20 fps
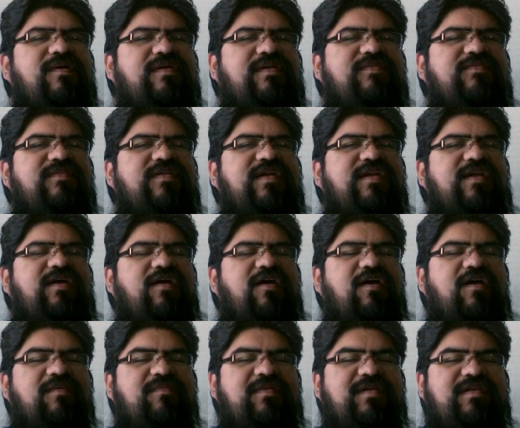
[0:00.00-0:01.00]
living in an
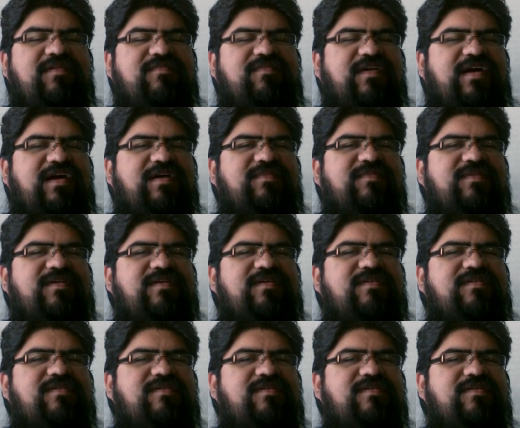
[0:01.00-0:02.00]
urban environment,
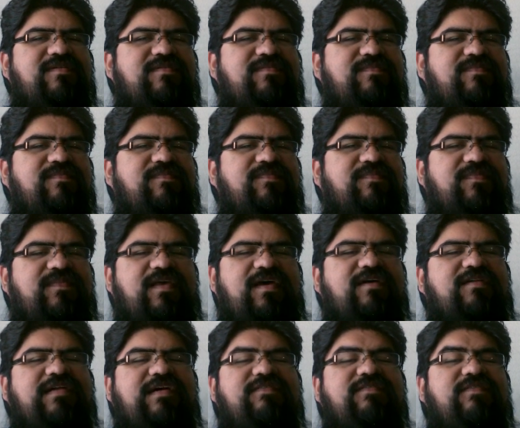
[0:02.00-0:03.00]
or
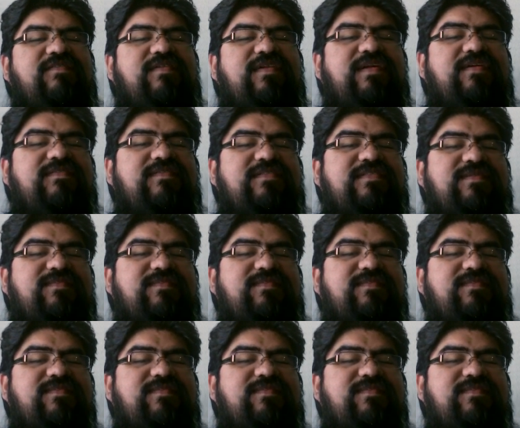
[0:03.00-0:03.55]
hell, I've even lived